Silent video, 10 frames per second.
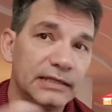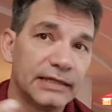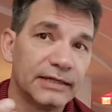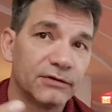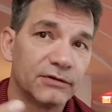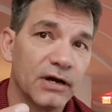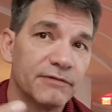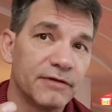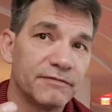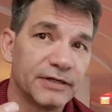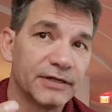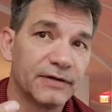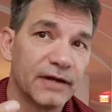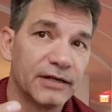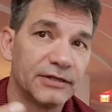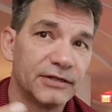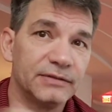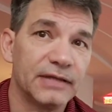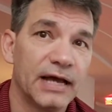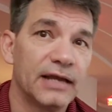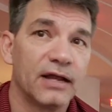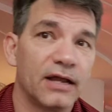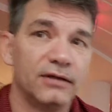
later on, if I figure out how to do that,